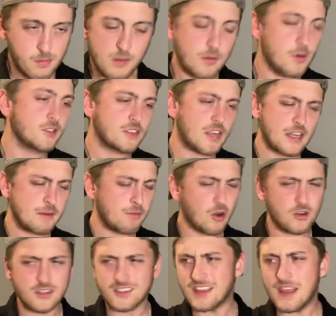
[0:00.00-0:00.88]
Scottie
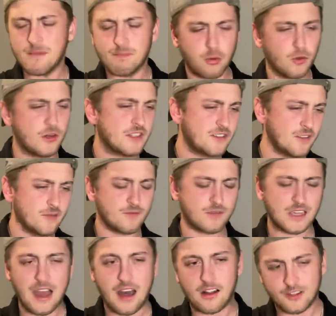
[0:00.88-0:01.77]
Barnes, 10 points in
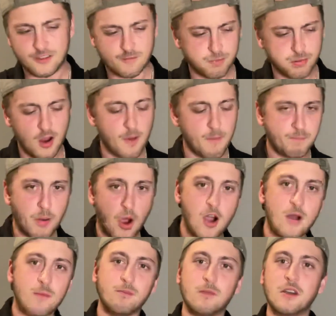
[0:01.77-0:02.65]
college.
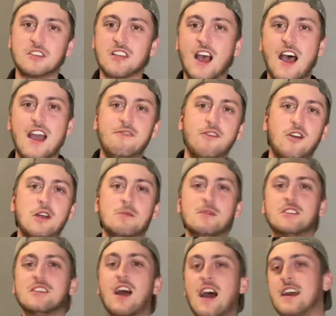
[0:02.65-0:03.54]
Bomb, Masai, fire
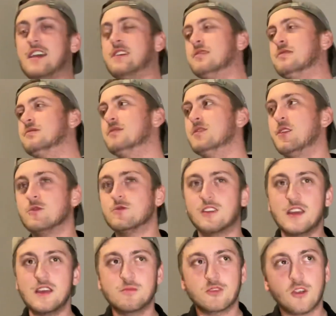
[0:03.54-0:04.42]
Masai. You know,
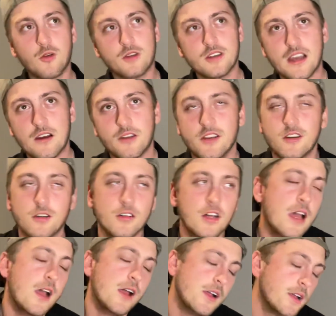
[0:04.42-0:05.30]
team's going downhill
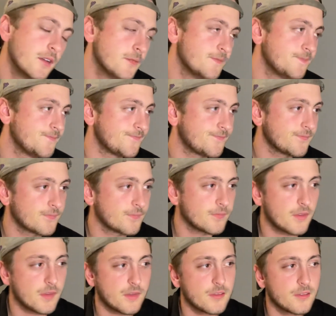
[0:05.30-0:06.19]

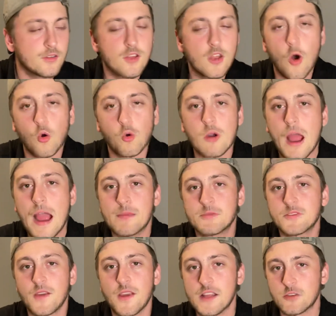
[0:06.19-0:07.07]
no
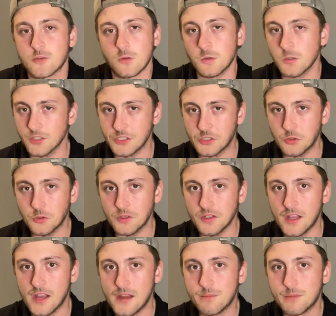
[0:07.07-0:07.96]
Raps fans were really doing
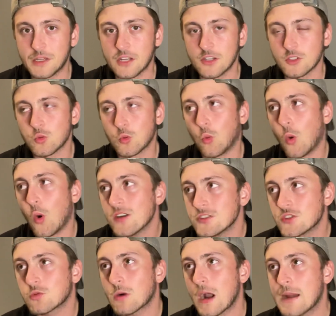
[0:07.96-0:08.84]
that because
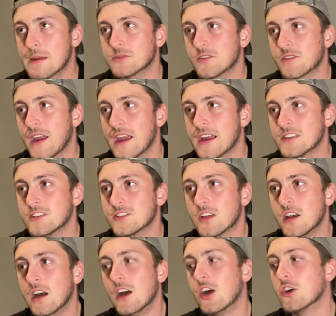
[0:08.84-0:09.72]
once Raps fans
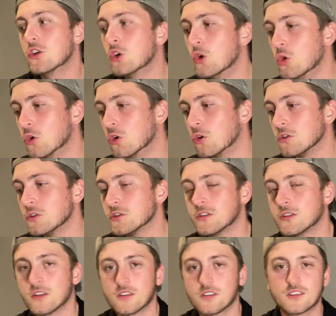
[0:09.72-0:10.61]

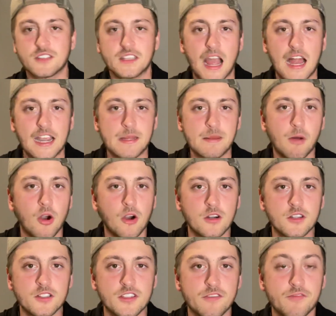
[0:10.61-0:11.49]
Googled Scottie
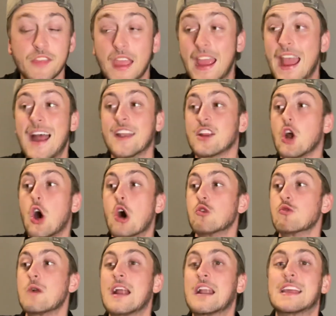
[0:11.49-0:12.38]
Barnes, if they hadn't
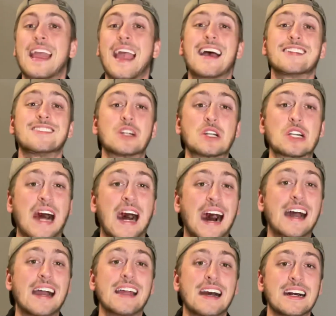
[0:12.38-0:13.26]
already had their
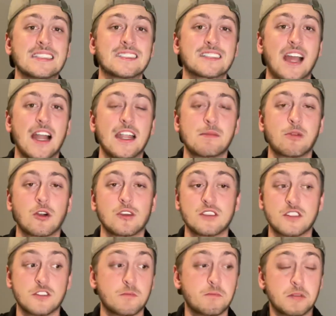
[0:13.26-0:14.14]
eye on Scottie Barnes
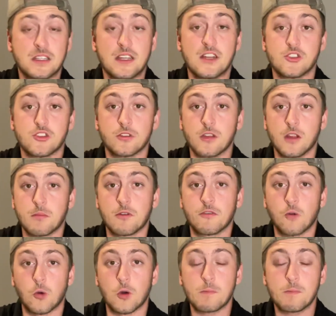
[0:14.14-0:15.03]
as a potential number
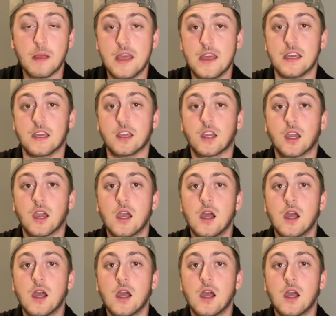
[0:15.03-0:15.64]
four pick,